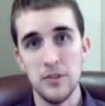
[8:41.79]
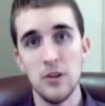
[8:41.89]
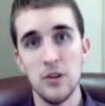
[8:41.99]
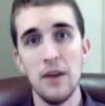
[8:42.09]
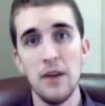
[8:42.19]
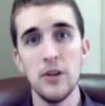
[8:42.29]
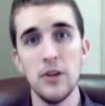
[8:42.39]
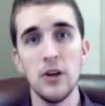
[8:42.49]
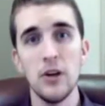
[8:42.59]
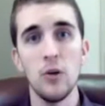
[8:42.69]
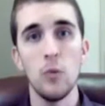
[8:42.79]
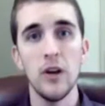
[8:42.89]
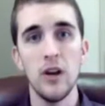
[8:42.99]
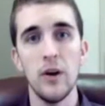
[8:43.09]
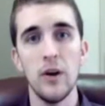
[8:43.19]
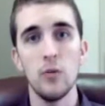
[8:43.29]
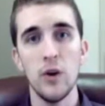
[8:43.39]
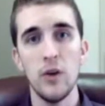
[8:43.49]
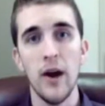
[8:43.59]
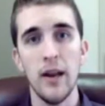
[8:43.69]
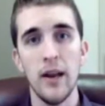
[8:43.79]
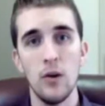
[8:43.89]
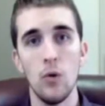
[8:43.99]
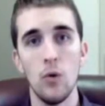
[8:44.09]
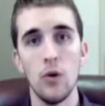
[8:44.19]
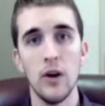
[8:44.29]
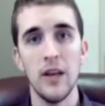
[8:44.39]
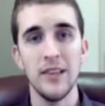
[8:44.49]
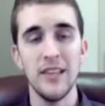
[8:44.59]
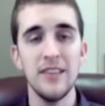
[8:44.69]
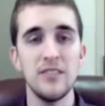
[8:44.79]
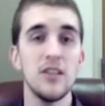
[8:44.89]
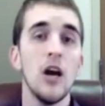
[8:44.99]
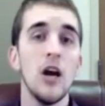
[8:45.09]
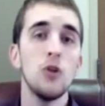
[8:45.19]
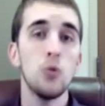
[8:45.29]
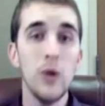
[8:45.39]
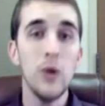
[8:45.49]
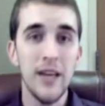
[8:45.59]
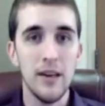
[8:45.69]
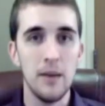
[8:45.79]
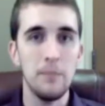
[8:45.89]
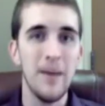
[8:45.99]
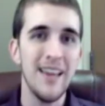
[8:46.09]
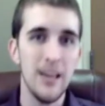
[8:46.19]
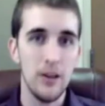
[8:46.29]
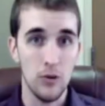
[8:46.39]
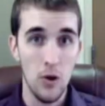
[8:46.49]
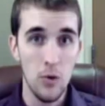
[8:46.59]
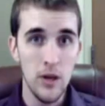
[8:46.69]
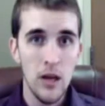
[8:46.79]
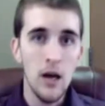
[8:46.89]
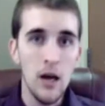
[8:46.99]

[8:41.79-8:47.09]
And so definitely you're going to want to go in and rewrite it, or at least tweak it and make it your own.